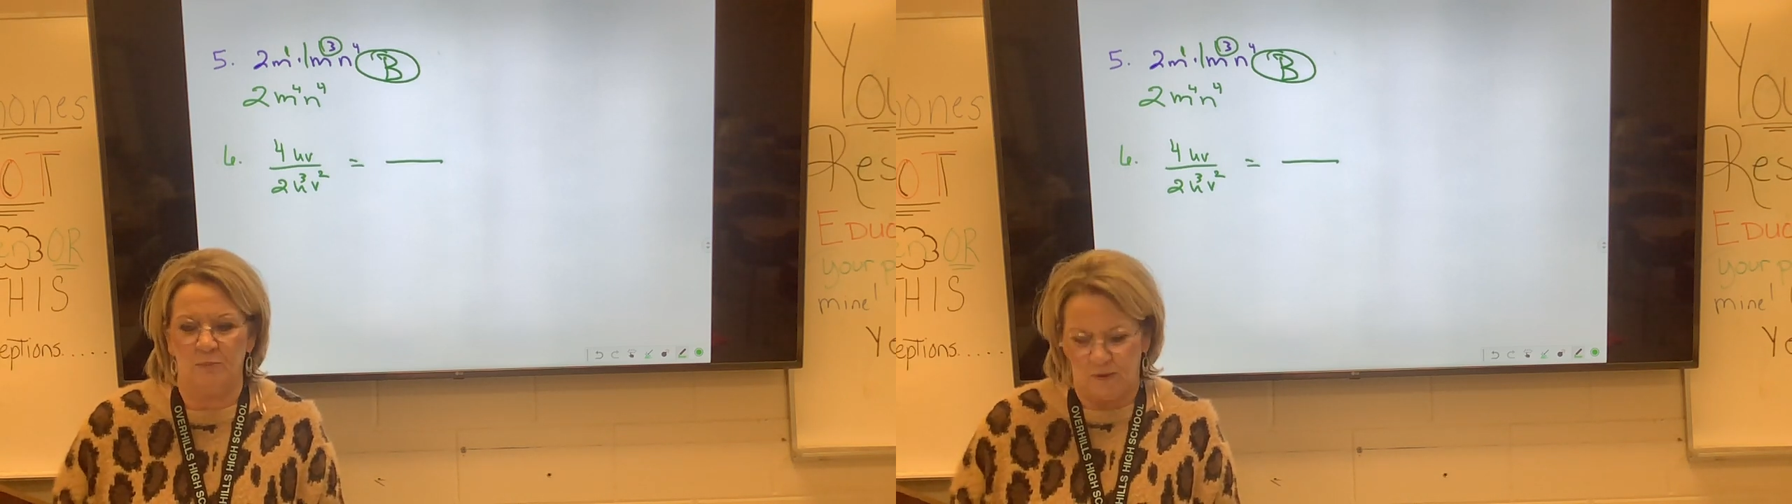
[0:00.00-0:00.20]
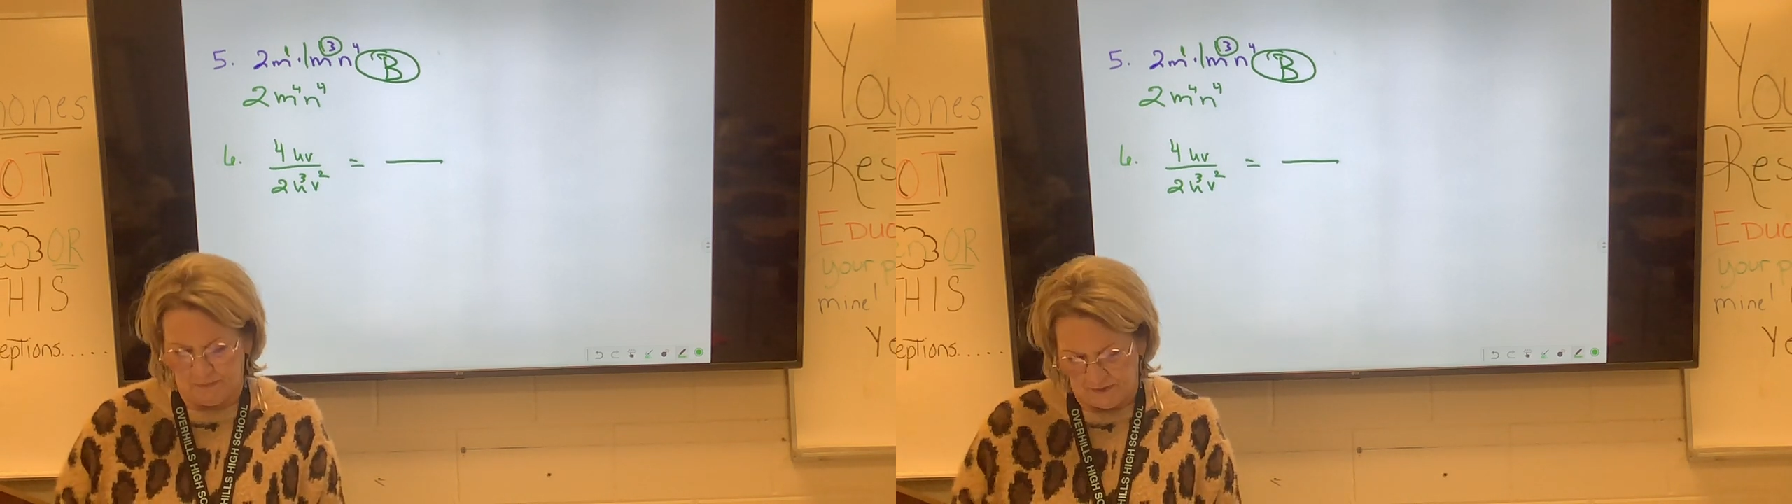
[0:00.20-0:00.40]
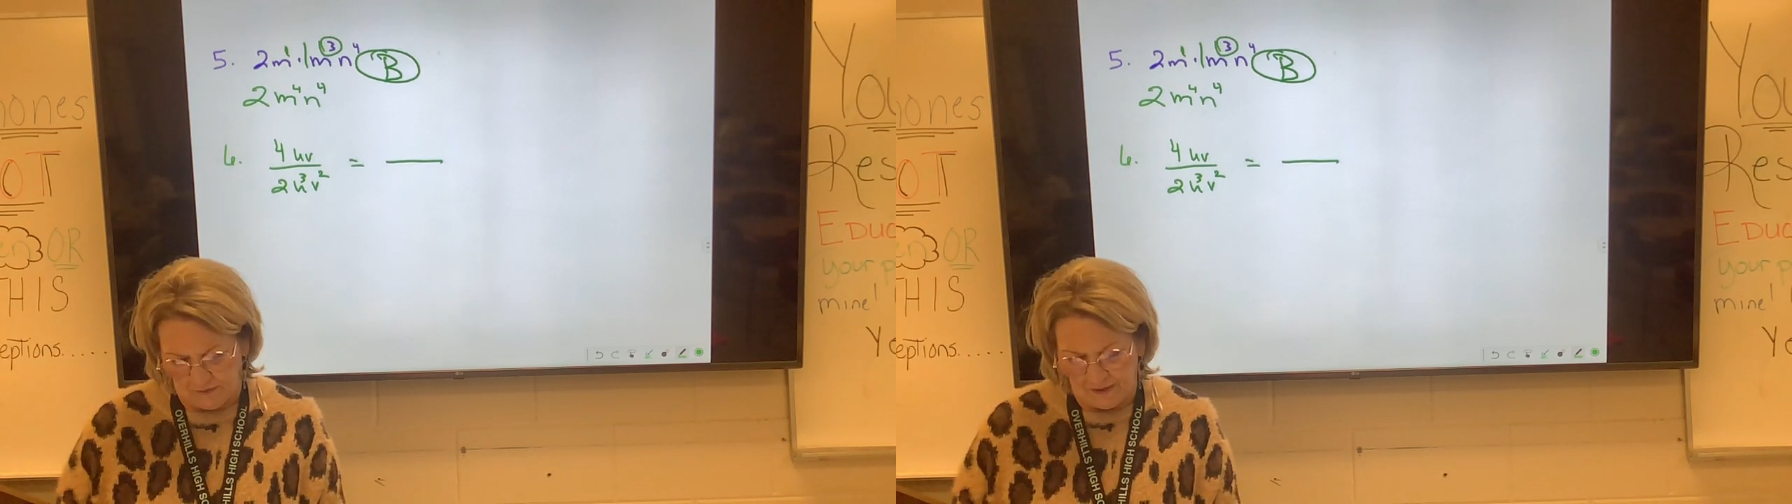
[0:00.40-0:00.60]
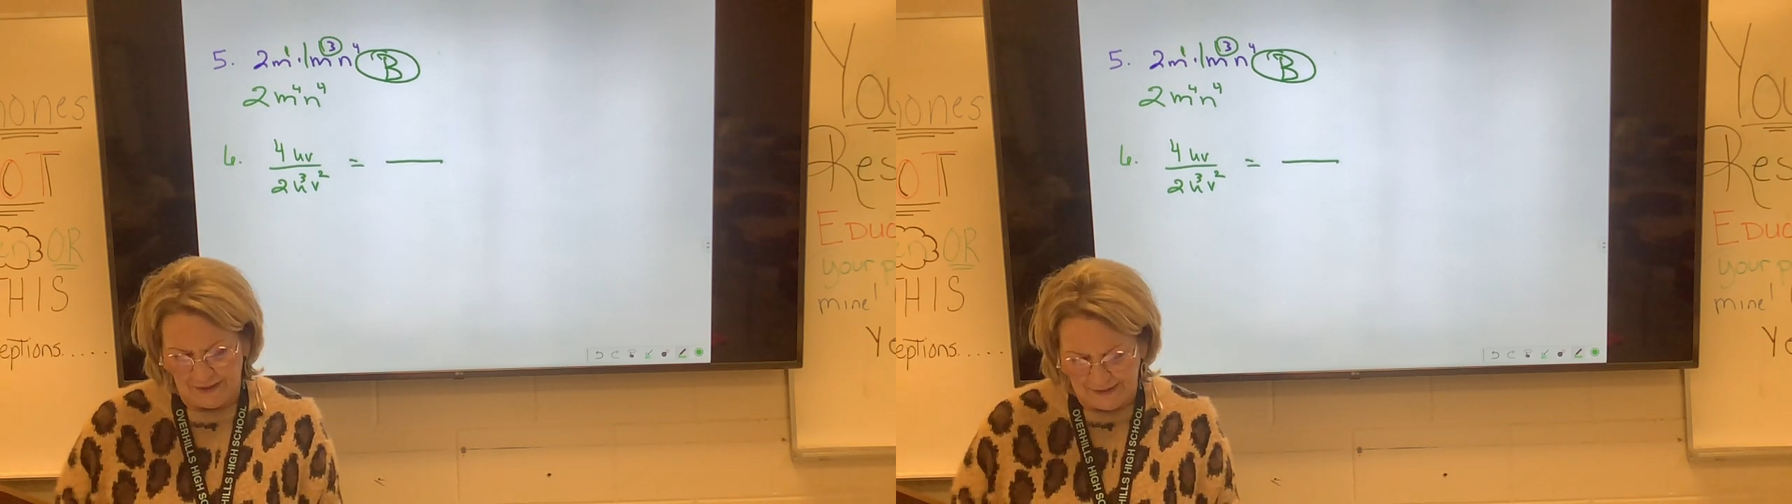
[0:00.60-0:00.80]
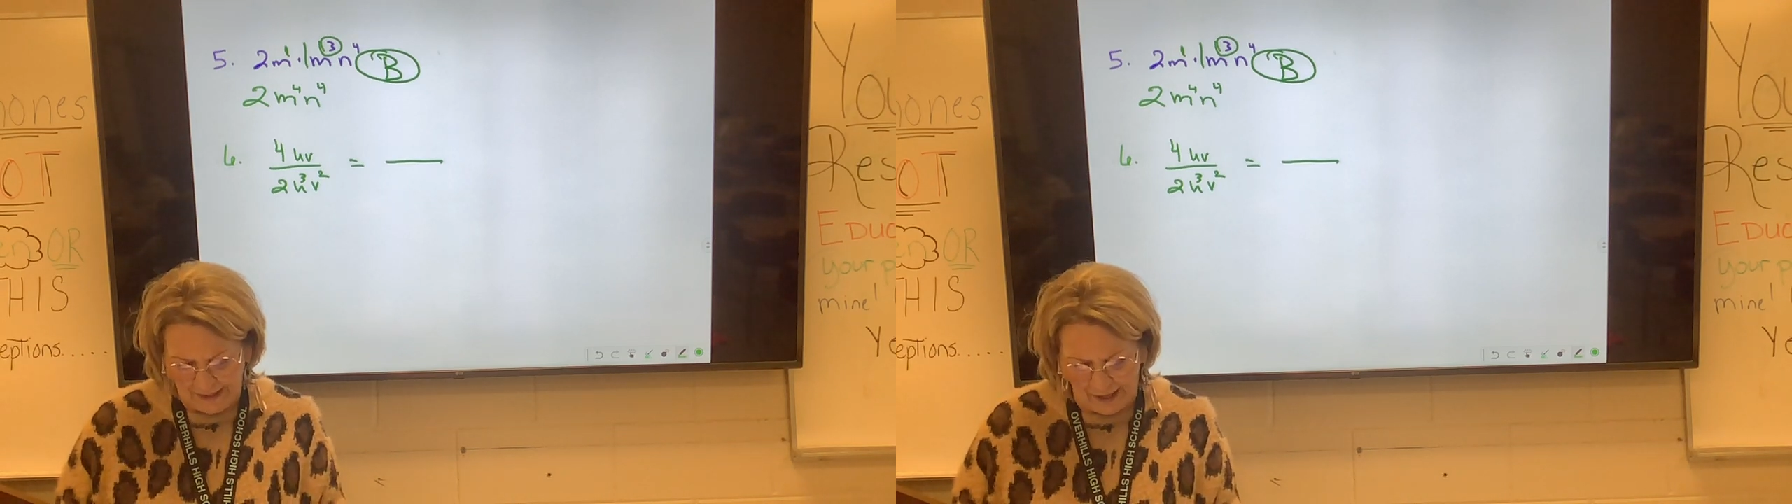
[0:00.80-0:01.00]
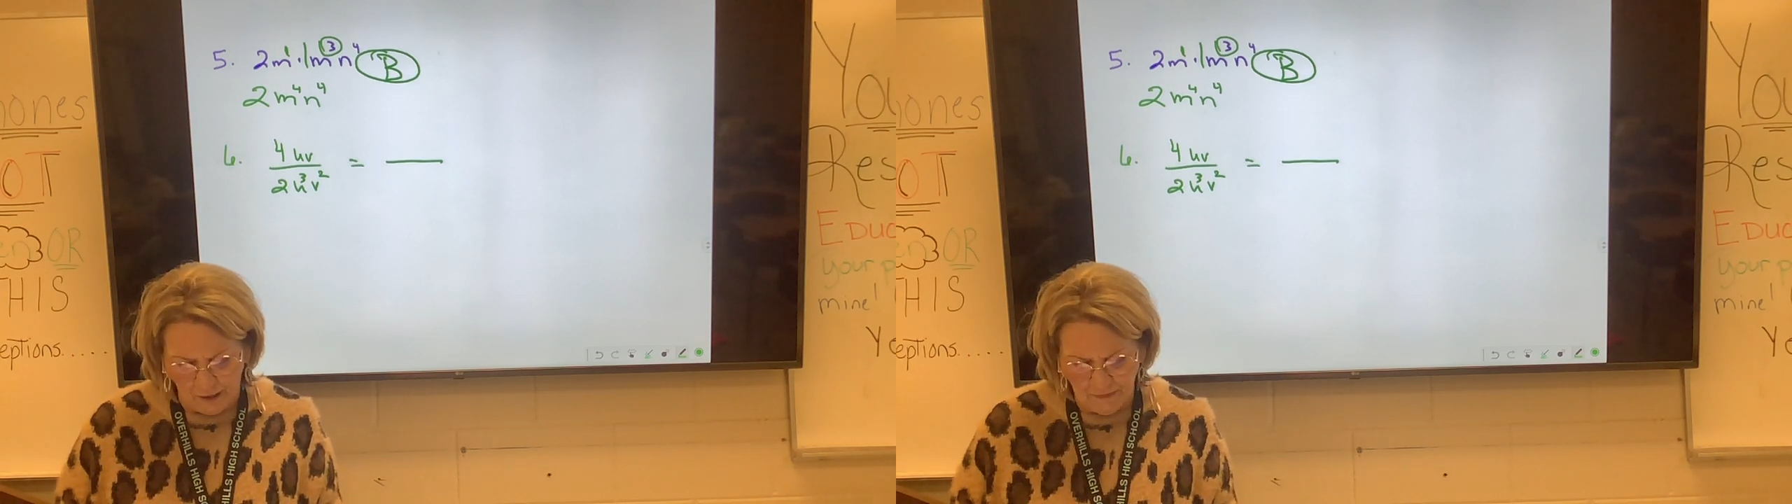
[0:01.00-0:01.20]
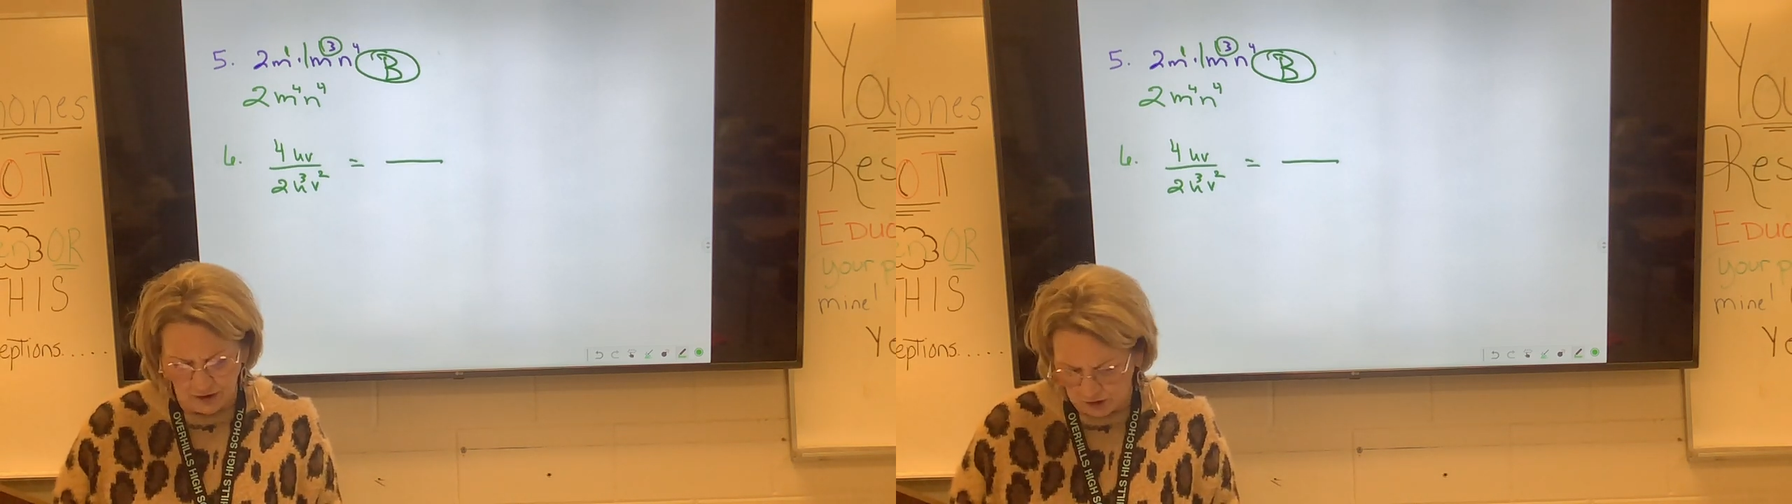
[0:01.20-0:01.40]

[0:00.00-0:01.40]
put up there. Now I'm going to